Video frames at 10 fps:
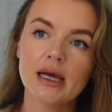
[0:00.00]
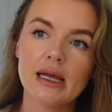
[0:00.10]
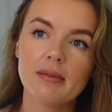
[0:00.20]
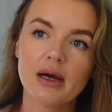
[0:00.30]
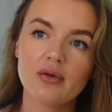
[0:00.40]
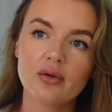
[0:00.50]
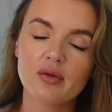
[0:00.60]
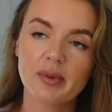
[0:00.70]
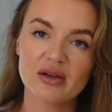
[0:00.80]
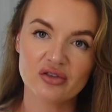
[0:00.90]
um, I know it
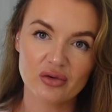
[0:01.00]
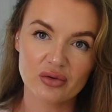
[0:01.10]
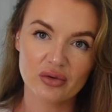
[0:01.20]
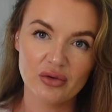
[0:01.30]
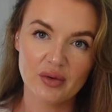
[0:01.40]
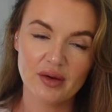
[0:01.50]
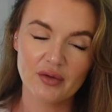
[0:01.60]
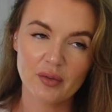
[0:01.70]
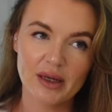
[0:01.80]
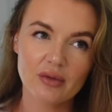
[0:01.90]
was a big shock to Ewan
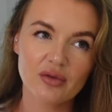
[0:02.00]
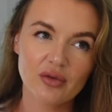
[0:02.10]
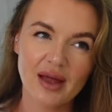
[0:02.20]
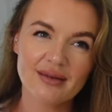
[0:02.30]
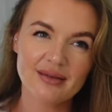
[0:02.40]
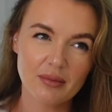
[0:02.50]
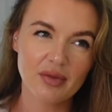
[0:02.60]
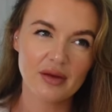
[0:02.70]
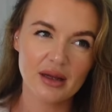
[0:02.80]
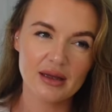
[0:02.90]
as well so that's
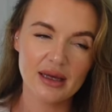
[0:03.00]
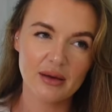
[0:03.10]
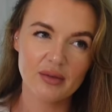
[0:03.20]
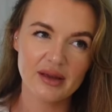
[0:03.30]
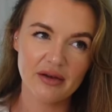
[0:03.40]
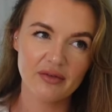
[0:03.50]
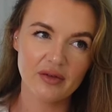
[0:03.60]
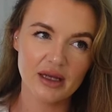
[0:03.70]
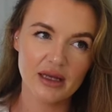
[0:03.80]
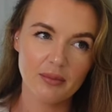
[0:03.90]
something that yeah we
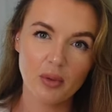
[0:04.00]
definitely